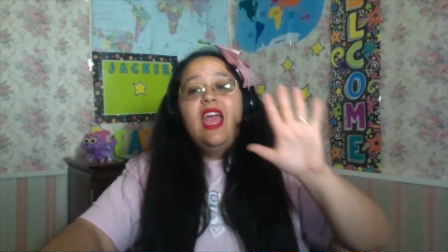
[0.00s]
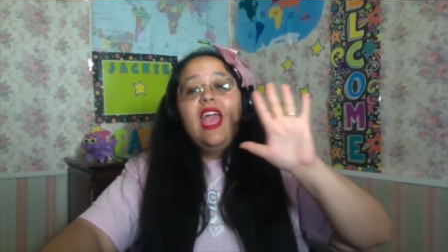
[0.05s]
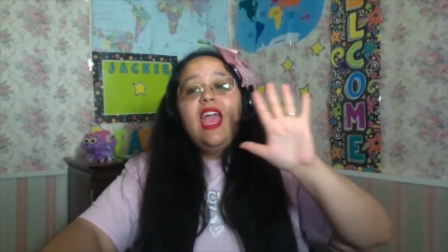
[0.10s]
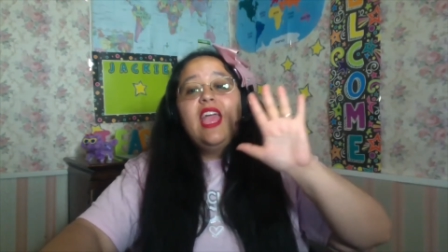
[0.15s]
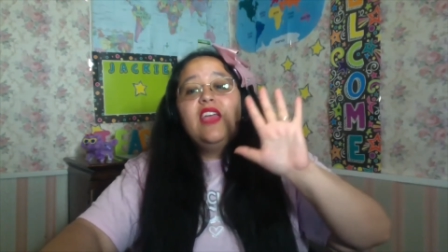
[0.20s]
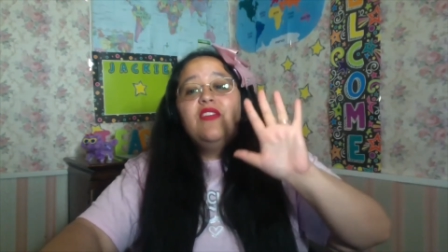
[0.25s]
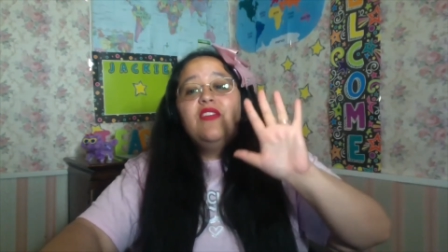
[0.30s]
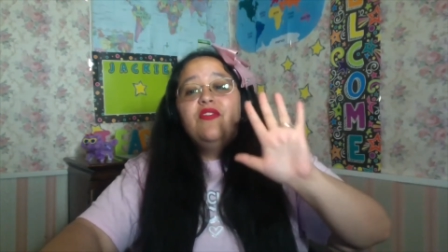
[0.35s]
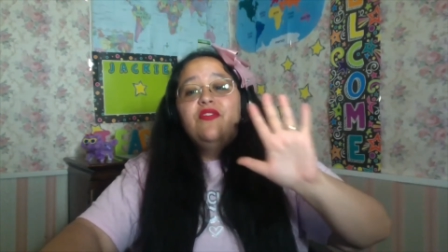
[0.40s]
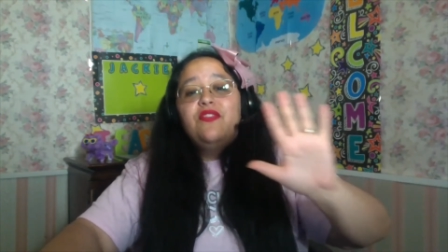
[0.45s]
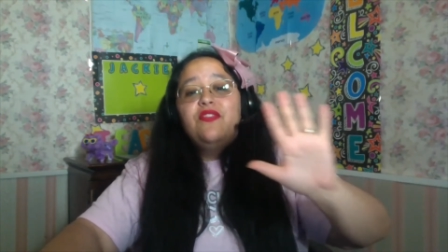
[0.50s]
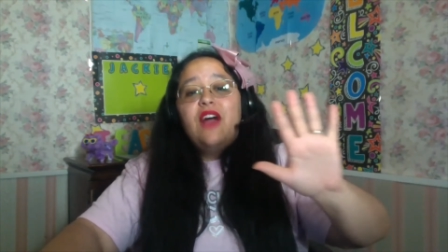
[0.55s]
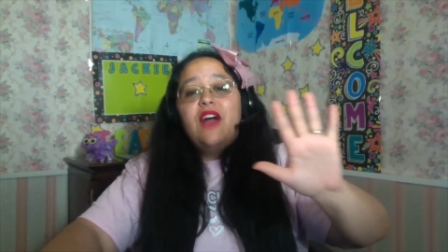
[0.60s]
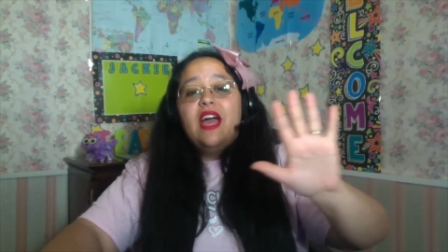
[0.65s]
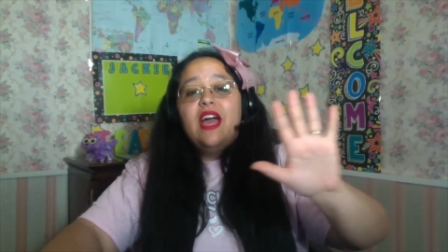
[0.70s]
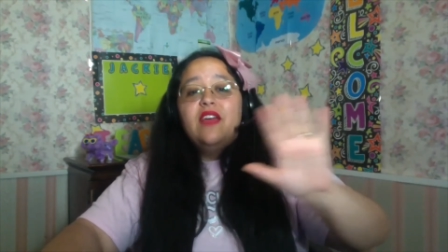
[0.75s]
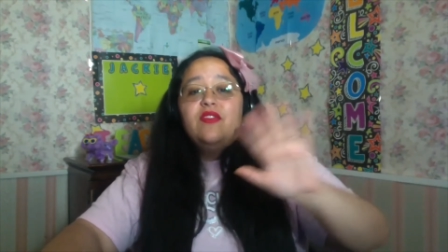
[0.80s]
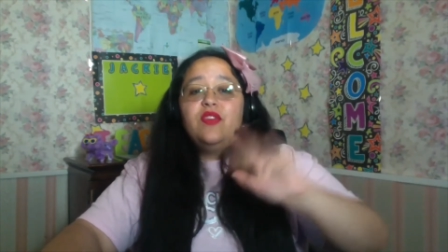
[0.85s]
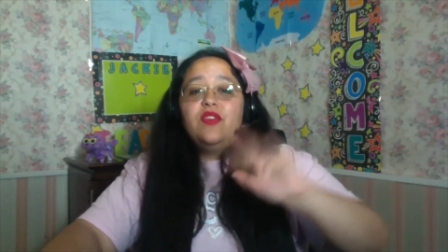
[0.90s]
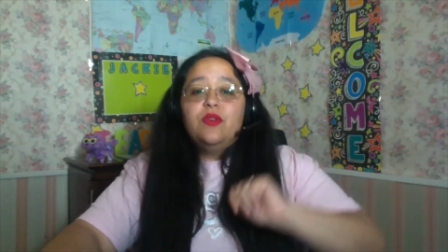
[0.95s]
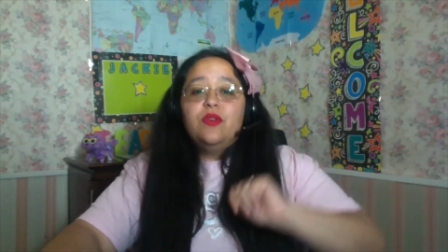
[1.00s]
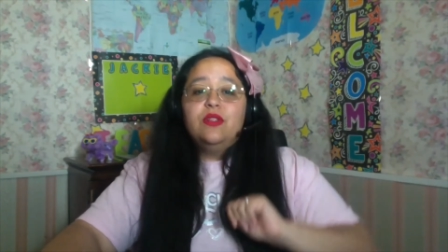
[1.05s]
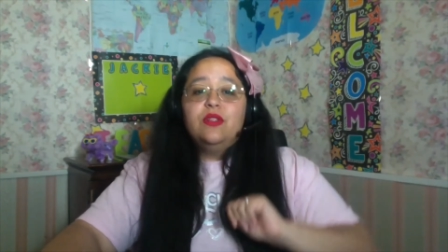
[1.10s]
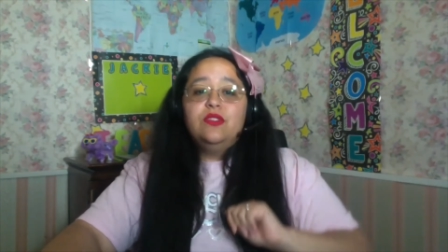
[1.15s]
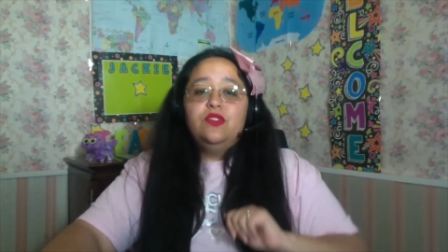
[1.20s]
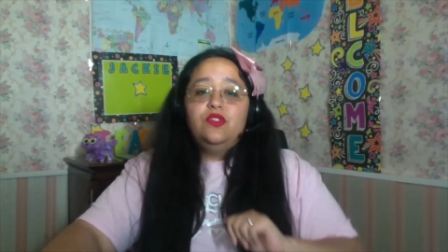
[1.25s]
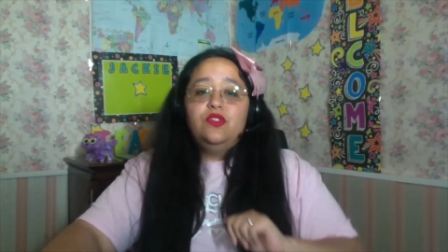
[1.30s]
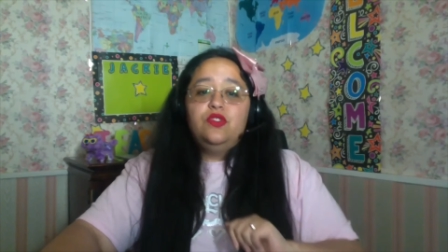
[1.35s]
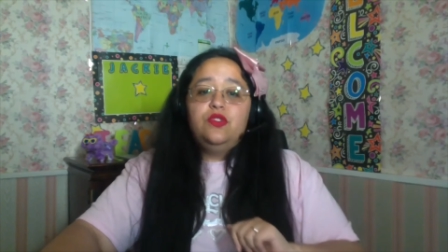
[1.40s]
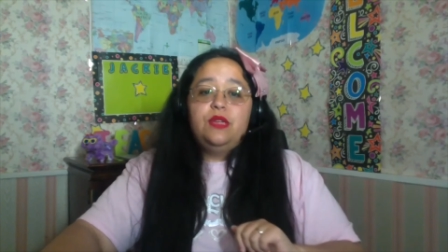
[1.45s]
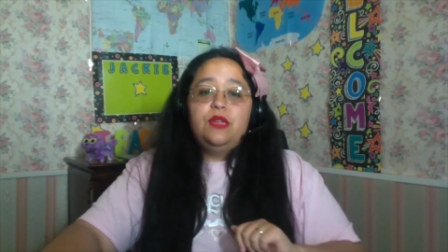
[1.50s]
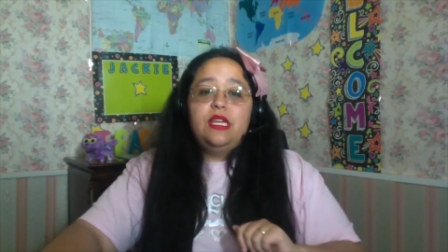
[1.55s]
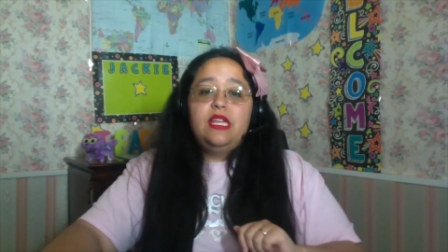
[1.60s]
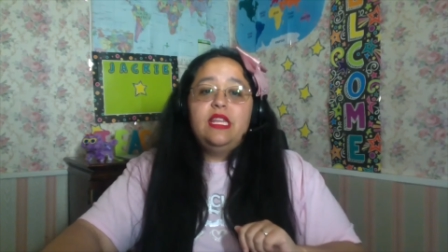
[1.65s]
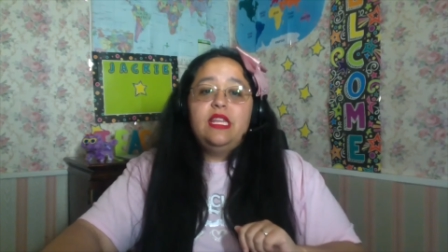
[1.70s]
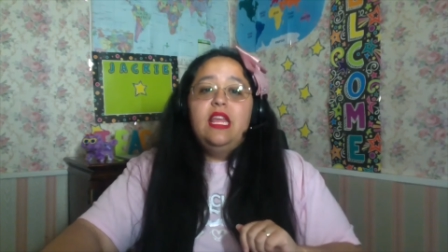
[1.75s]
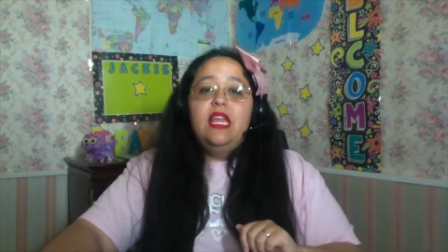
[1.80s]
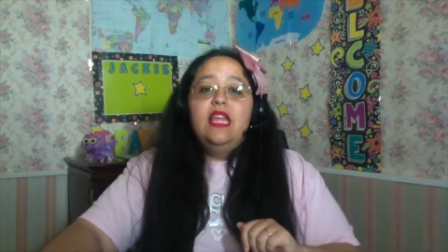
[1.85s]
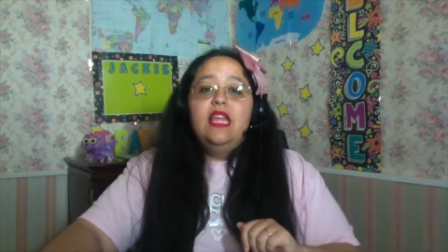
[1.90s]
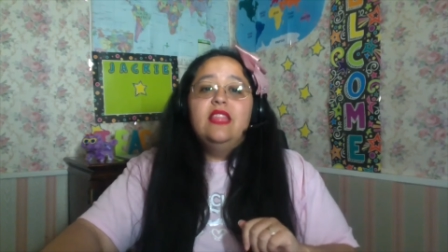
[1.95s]
a 5-year-old student
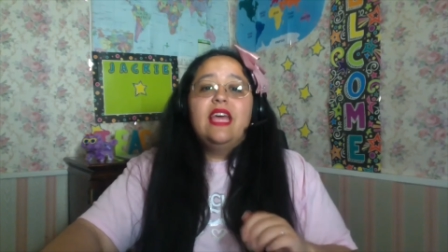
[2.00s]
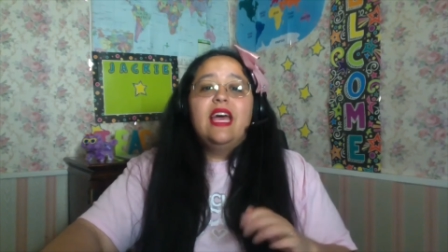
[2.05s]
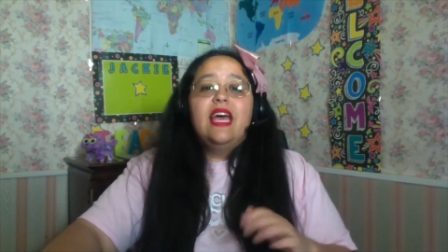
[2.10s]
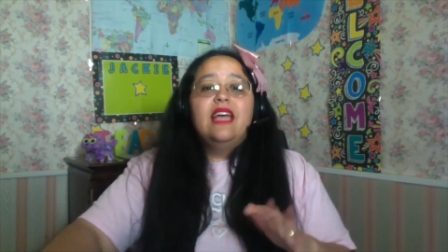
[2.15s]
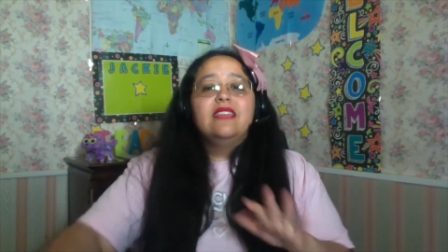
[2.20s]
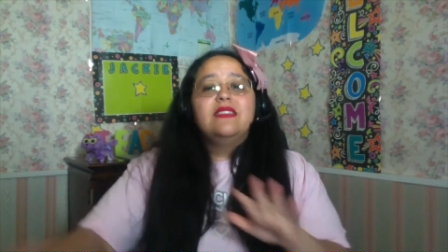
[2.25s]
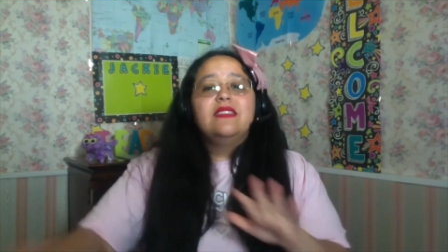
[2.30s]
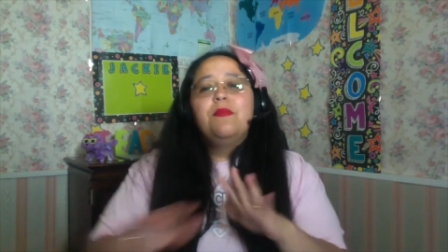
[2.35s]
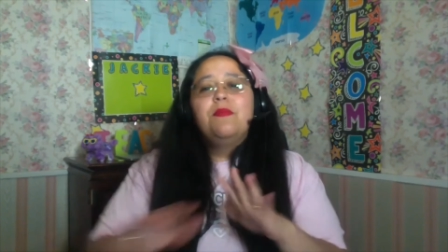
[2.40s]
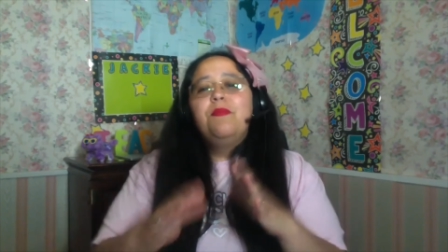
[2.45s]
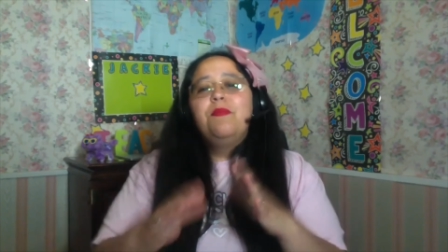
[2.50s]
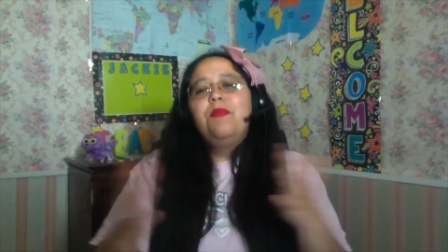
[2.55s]
that has a